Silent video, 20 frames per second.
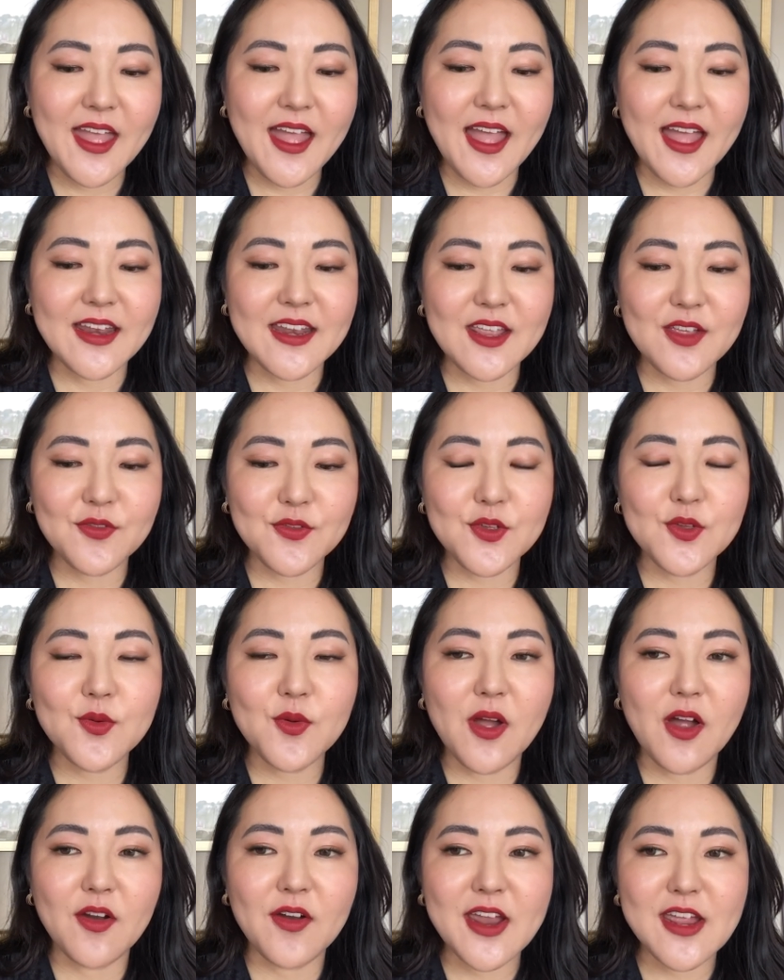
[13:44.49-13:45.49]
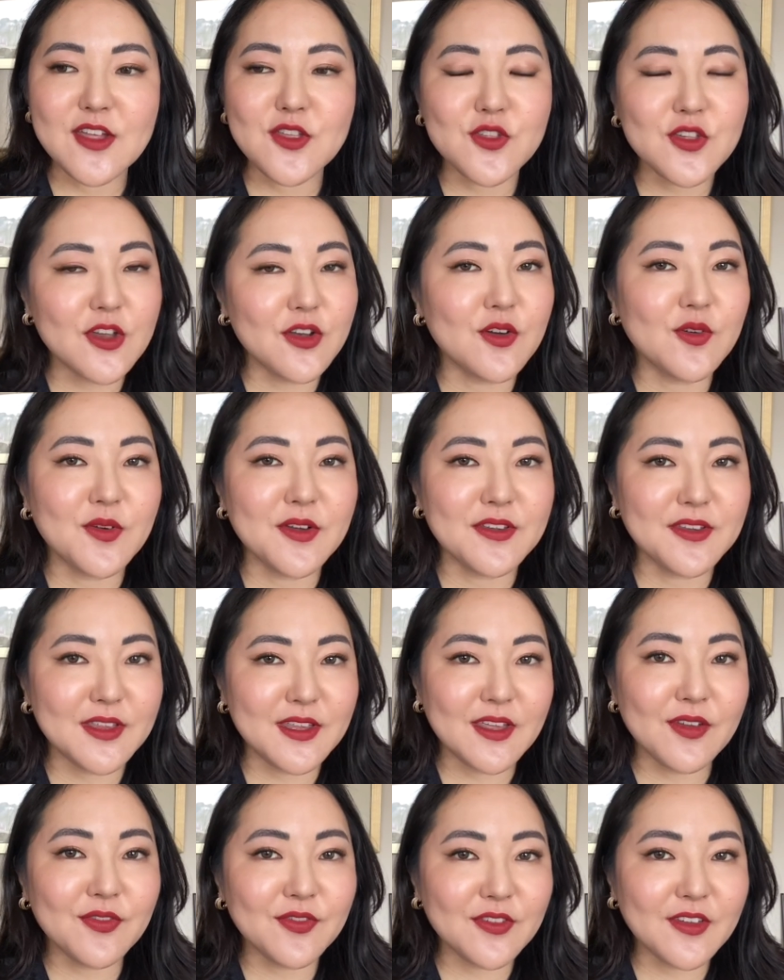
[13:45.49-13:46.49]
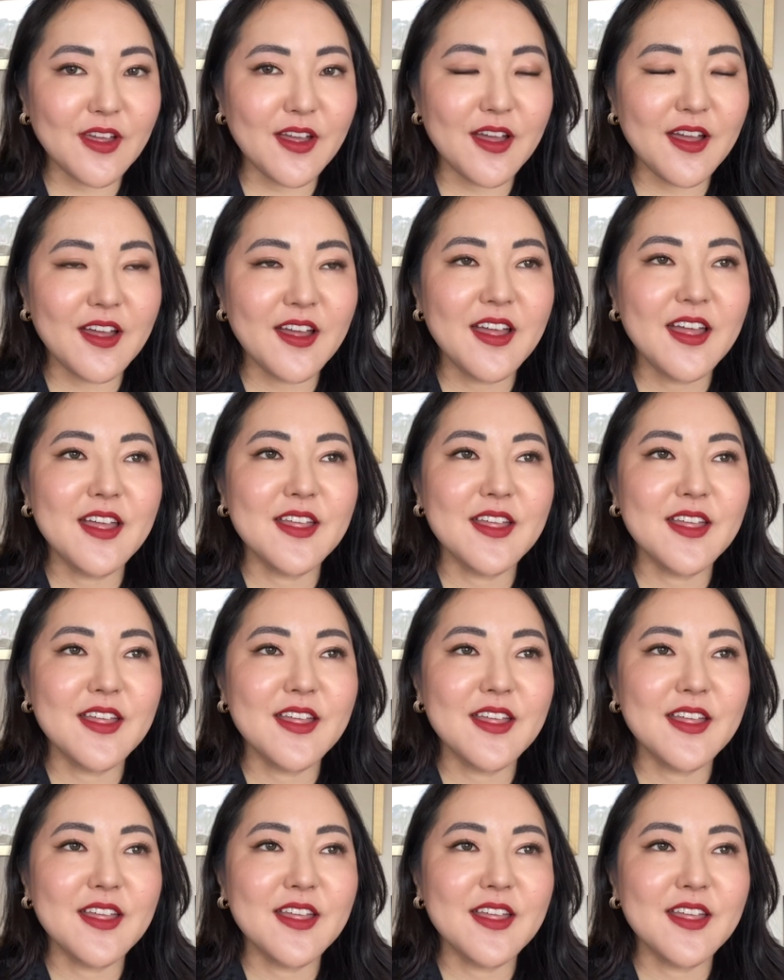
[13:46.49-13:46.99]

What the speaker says: And if you are a generous gifter,